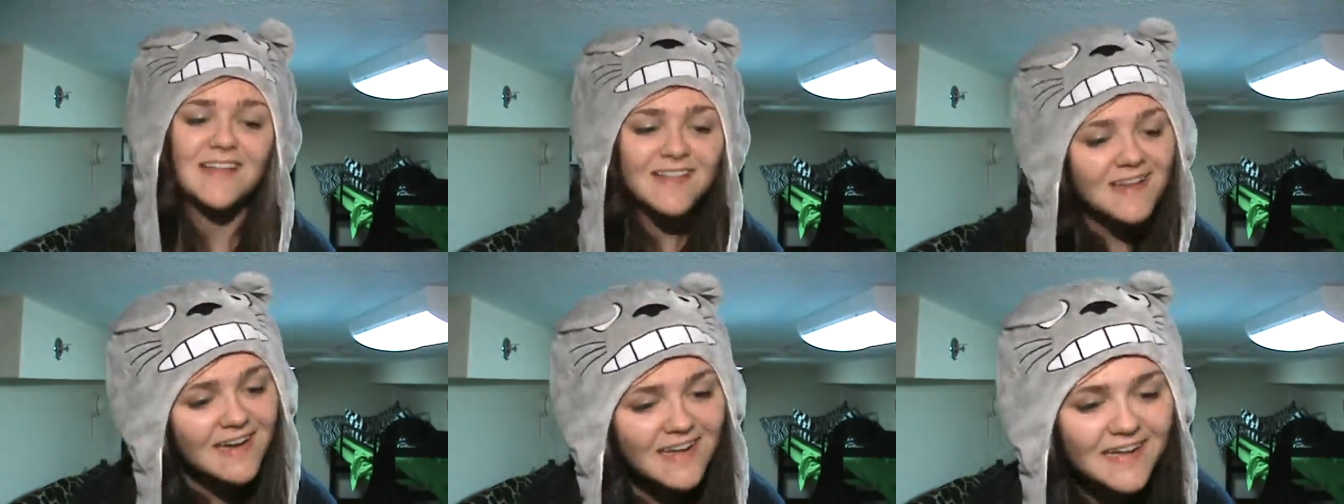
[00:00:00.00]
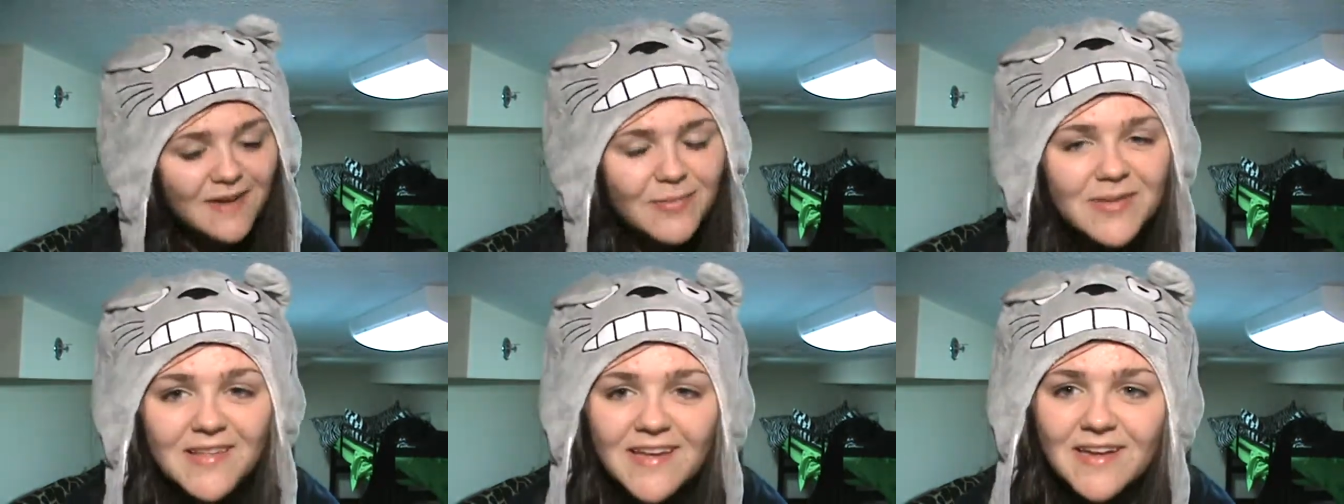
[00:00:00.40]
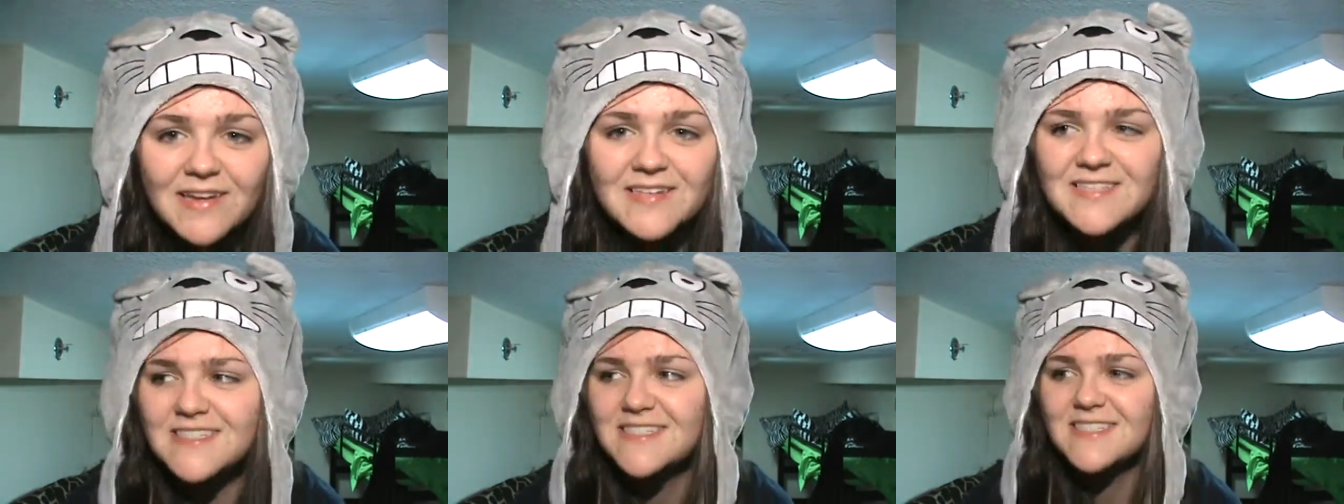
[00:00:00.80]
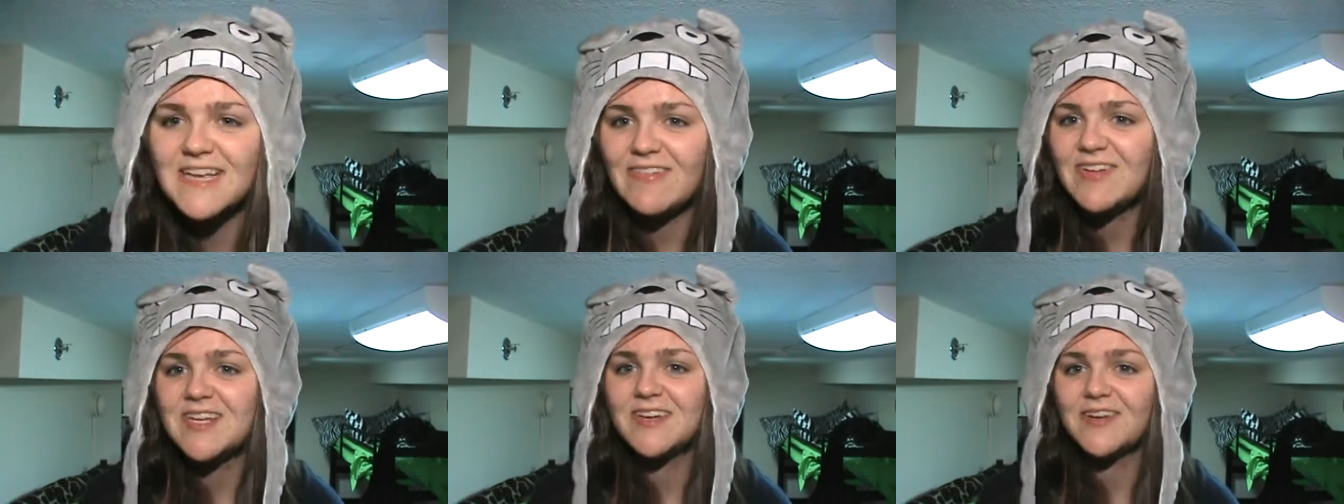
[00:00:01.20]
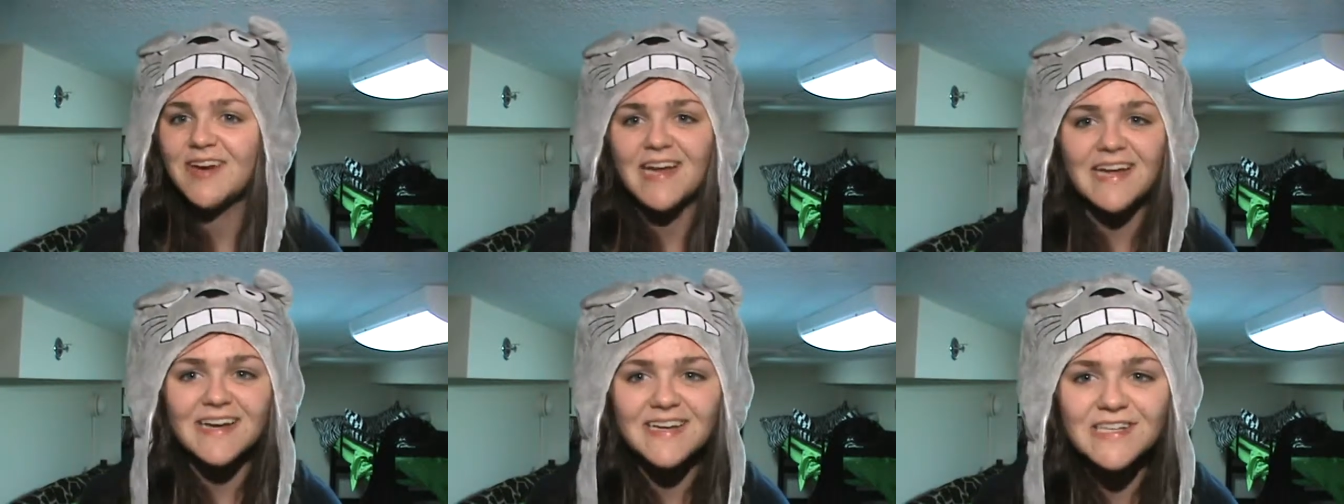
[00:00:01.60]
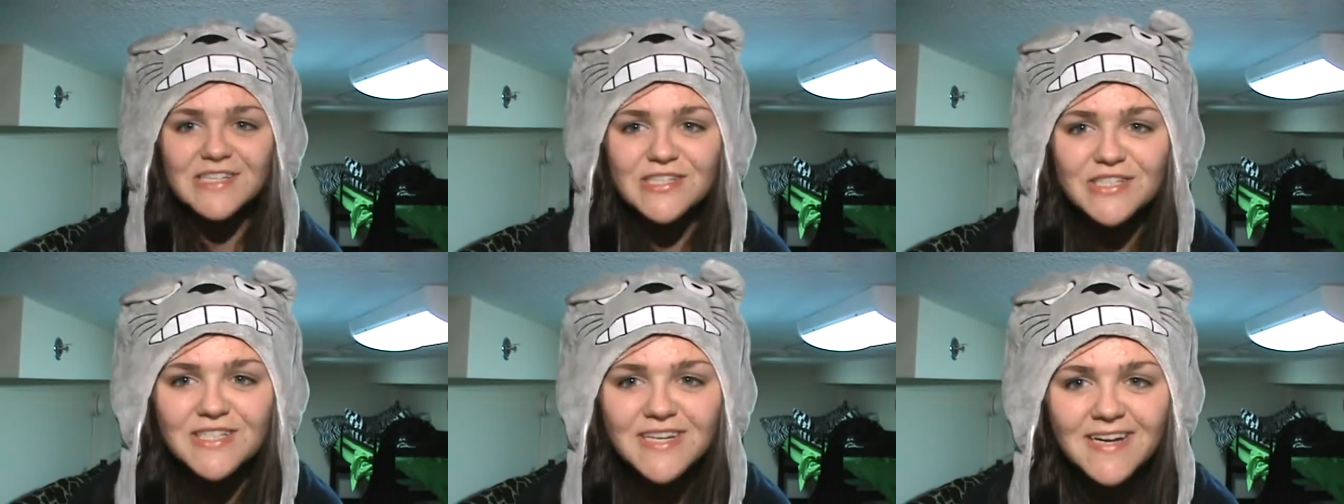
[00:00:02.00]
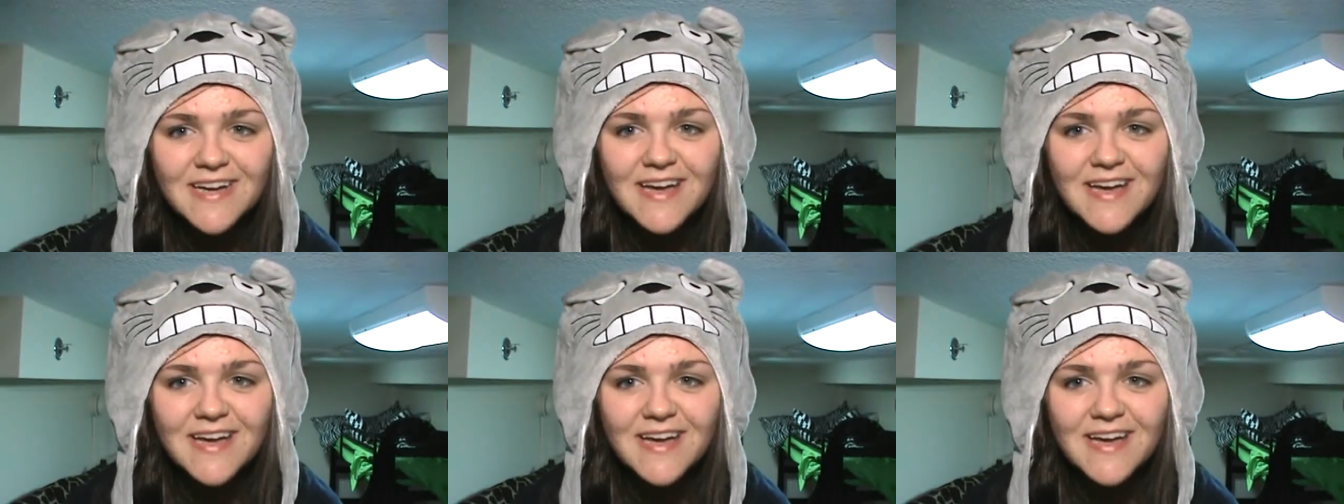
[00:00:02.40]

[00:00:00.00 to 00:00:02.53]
And then I get up at like 7 or 8ish,